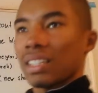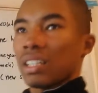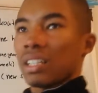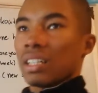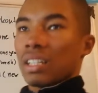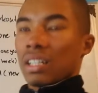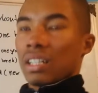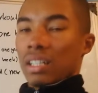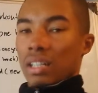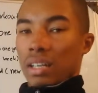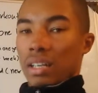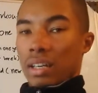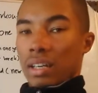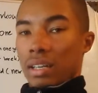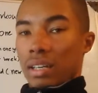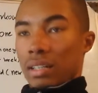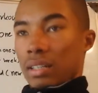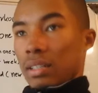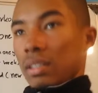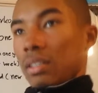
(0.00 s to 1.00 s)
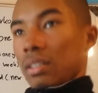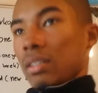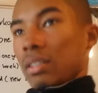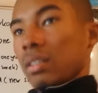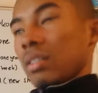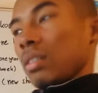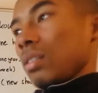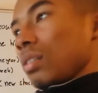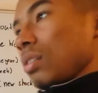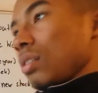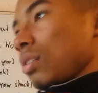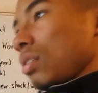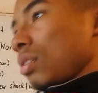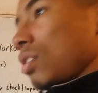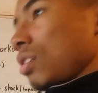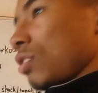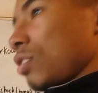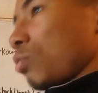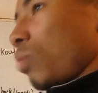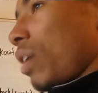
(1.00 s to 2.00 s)
and this is
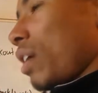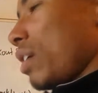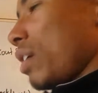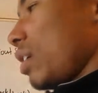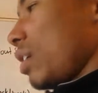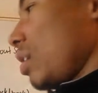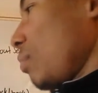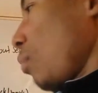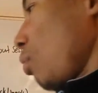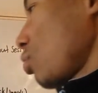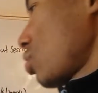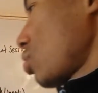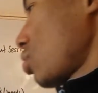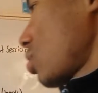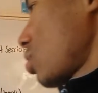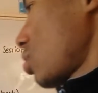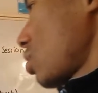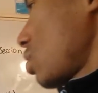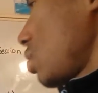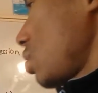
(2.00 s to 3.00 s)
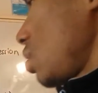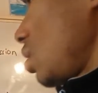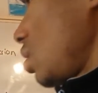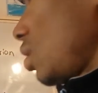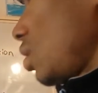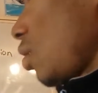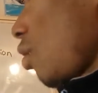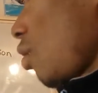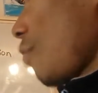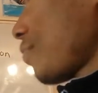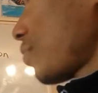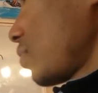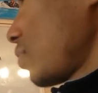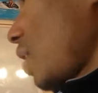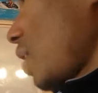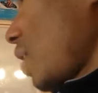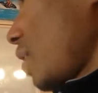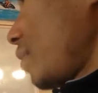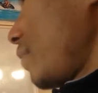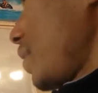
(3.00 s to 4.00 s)
why most often
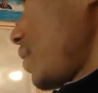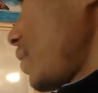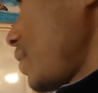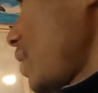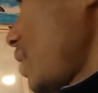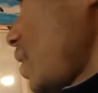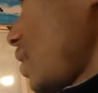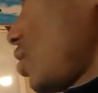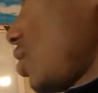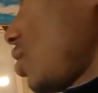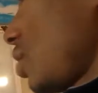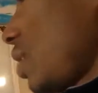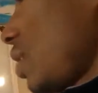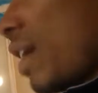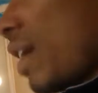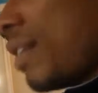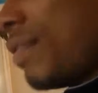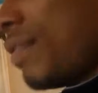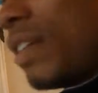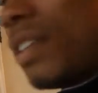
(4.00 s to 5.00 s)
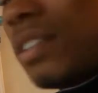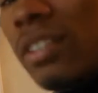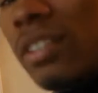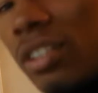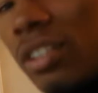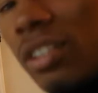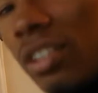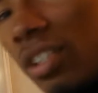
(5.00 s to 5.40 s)
advantages